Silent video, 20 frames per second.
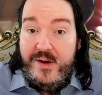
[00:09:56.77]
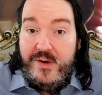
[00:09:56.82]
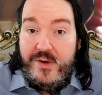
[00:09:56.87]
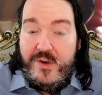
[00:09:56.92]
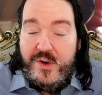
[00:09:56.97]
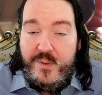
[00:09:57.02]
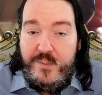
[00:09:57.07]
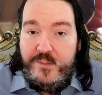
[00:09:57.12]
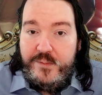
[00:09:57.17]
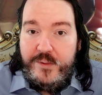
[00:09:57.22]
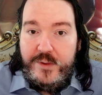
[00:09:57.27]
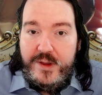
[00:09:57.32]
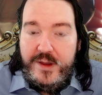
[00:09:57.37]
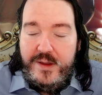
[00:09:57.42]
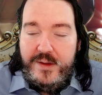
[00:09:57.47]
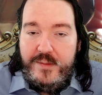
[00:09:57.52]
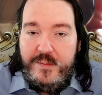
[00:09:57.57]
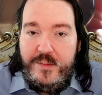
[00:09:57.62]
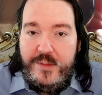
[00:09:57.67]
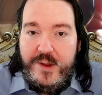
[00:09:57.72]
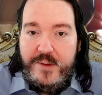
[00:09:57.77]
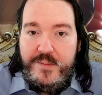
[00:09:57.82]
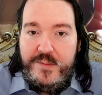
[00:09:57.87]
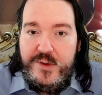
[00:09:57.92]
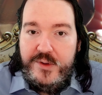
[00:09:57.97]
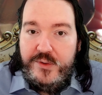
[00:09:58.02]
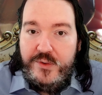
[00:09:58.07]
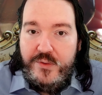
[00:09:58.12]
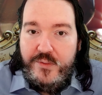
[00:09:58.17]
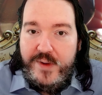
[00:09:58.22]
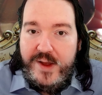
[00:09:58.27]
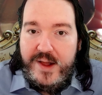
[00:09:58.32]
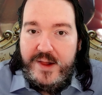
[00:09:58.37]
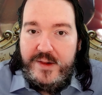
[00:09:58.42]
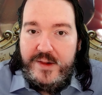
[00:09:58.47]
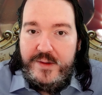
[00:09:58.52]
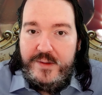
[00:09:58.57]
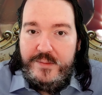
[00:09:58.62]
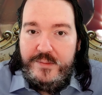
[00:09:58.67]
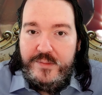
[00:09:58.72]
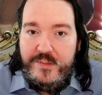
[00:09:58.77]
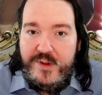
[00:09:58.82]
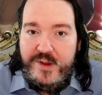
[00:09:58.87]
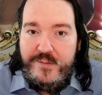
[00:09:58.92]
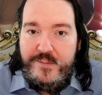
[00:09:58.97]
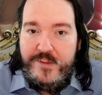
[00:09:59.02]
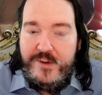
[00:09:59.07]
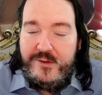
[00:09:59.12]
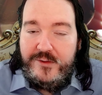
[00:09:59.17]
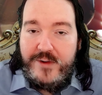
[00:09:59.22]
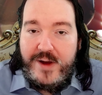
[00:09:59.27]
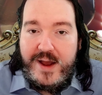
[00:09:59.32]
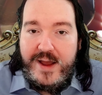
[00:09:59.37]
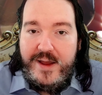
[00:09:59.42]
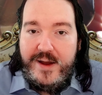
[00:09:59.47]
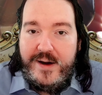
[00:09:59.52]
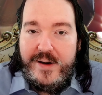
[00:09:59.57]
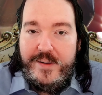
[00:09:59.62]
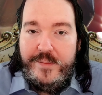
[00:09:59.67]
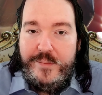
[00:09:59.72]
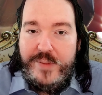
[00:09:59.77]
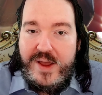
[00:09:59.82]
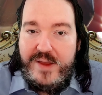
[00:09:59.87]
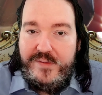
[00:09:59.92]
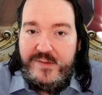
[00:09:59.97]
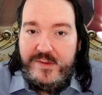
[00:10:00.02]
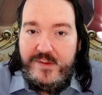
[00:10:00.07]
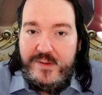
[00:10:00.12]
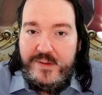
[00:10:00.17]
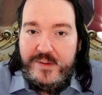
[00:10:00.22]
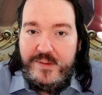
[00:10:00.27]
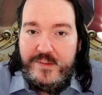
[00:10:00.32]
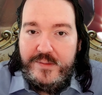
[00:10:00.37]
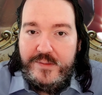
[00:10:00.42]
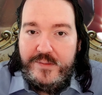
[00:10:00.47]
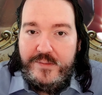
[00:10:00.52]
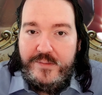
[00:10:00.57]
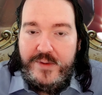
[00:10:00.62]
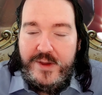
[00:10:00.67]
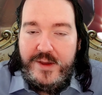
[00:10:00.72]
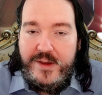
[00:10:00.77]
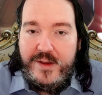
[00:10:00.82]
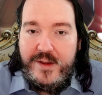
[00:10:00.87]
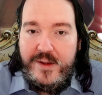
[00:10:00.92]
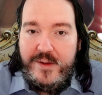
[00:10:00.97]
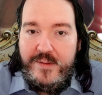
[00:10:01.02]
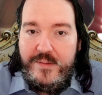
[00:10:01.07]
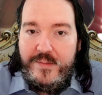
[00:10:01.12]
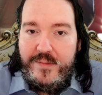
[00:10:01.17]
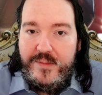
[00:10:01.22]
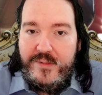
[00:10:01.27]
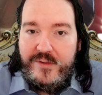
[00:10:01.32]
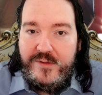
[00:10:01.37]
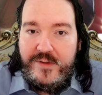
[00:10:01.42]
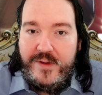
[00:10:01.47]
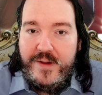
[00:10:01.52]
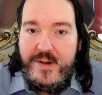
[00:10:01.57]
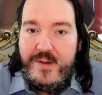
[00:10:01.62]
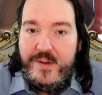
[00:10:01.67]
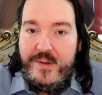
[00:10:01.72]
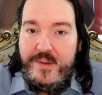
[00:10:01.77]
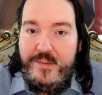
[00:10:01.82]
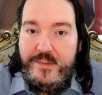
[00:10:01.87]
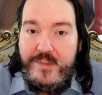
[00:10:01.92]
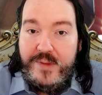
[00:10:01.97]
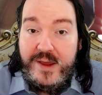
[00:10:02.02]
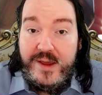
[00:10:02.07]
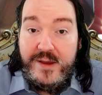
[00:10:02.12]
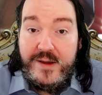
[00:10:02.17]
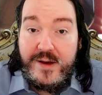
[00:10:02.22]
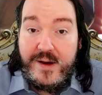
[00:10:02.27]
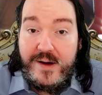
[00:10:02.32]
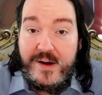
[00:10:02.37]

Hopefully, if we do well, if we try our best, we can still make